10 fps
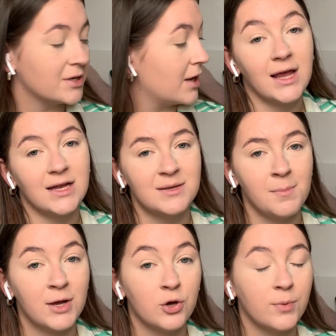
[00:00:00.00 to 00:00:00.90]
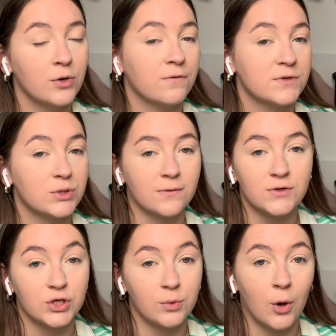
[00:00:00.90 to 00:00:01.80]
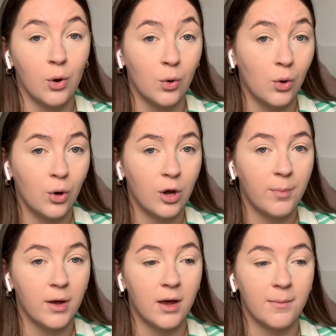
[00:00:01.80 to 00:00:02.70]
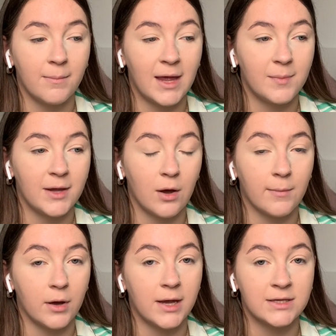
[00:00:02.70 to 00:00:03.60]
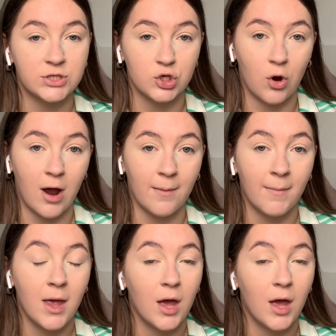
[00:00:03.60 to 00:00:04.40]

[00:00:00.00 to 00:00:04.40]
I didn't pick up enough stuff to do a haul, but maybe on my Instagram